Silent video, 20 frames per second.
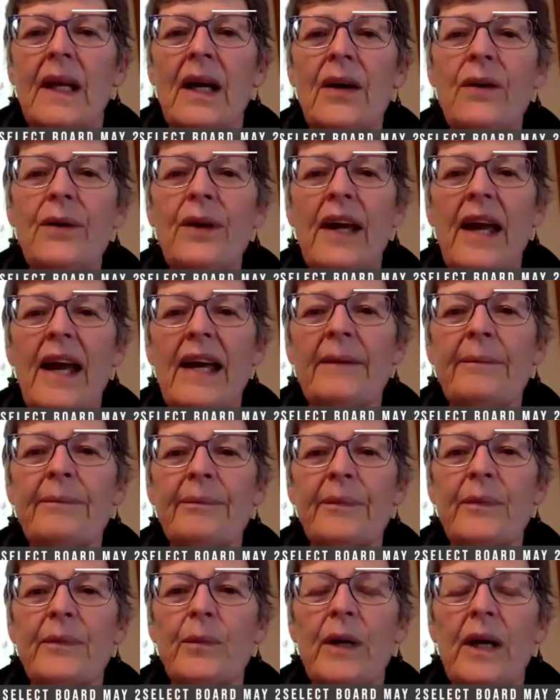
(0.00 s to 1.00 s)
Okay,
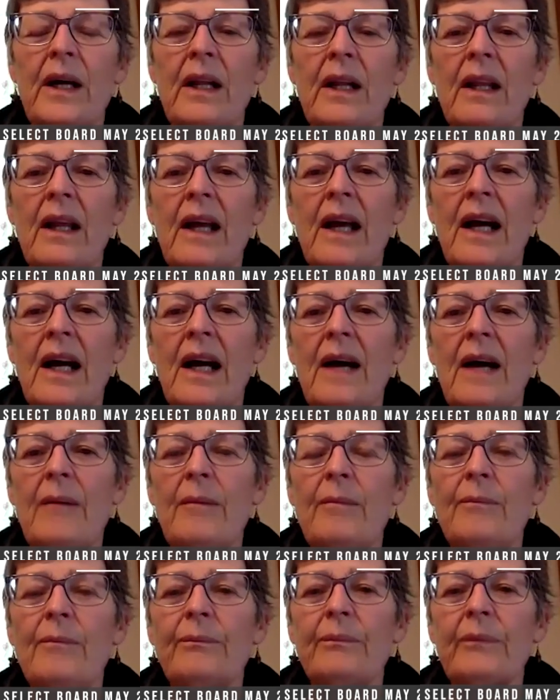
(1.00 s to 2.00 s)
well, uh,
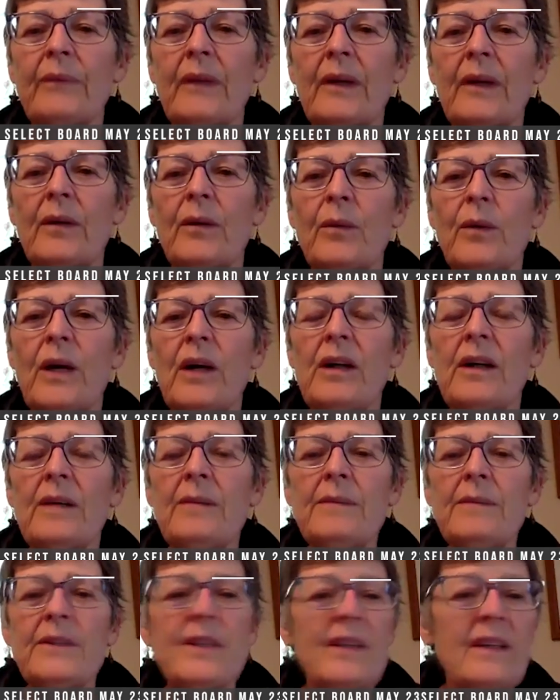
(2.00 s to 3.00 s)

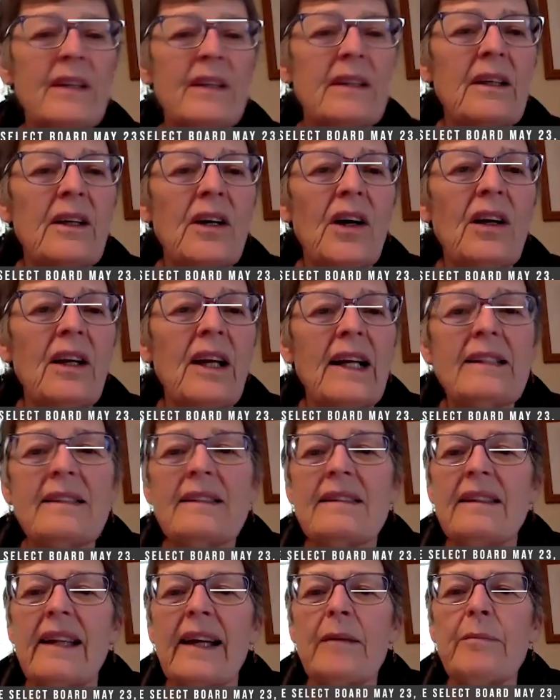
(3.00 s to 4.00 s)
welcome to the Carlisle
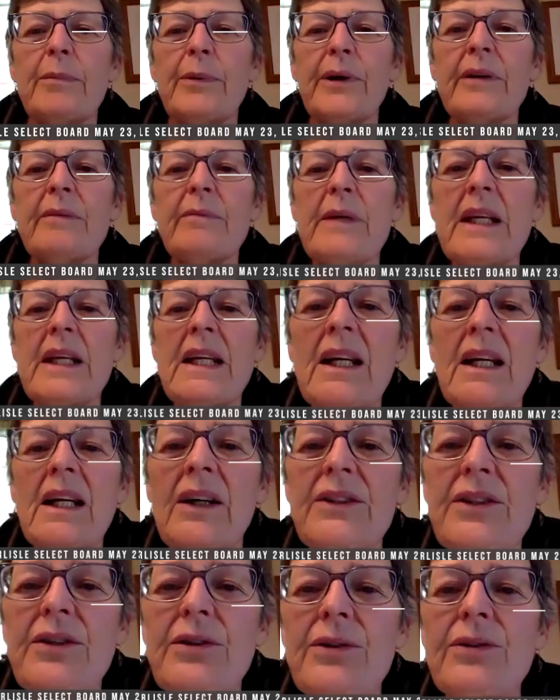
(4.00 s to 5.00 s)
Select Board meeting
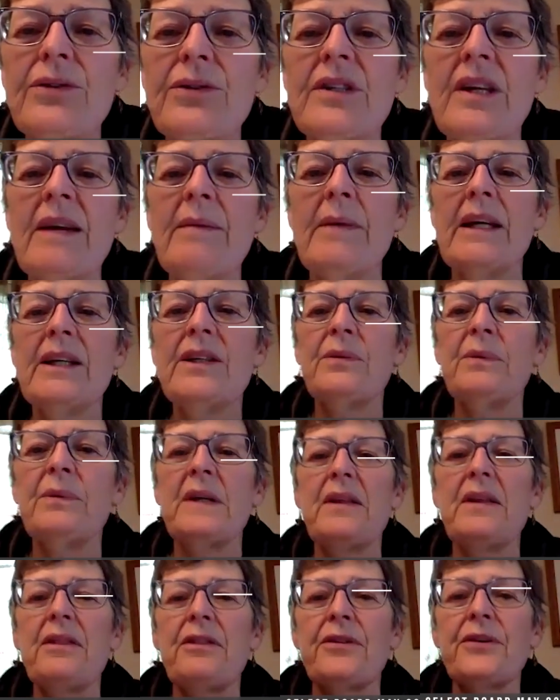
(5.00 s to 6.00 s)
on Tuesday, May
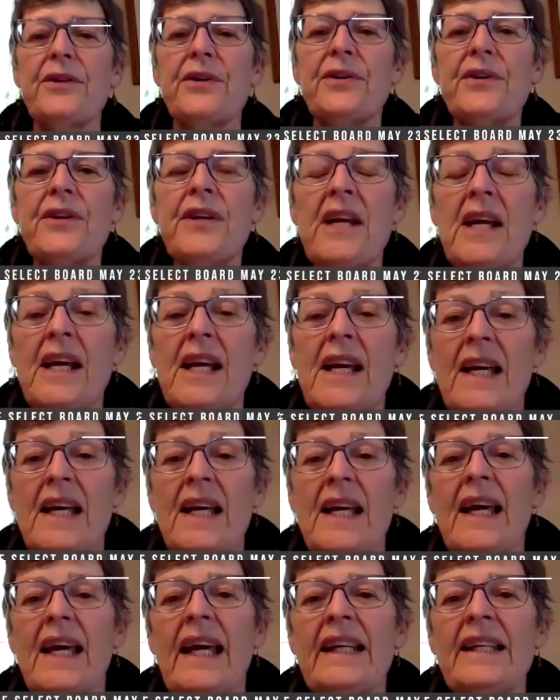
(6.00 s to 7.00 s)
23rd
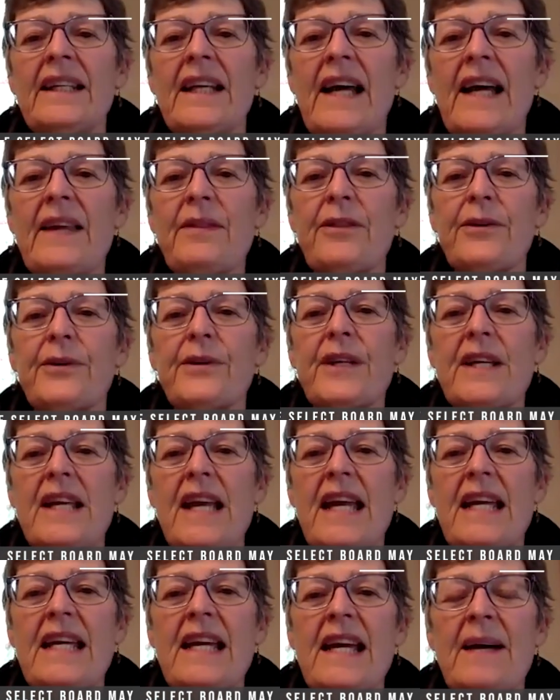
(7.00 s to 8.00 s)
at 9.30
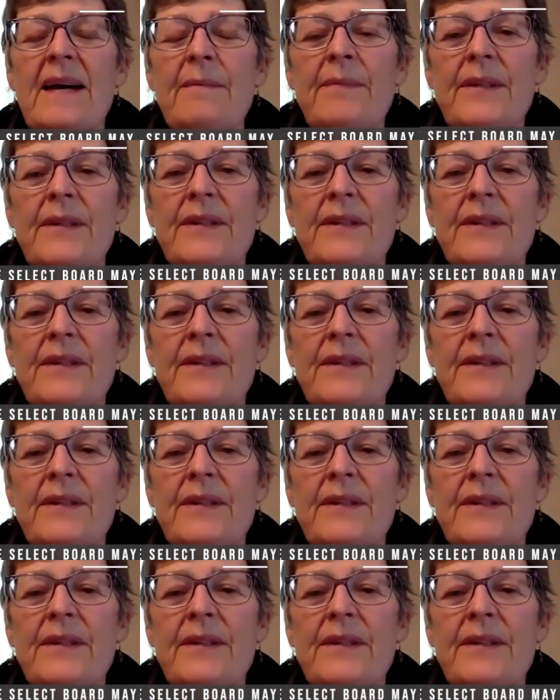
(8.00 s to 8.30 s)
a.m.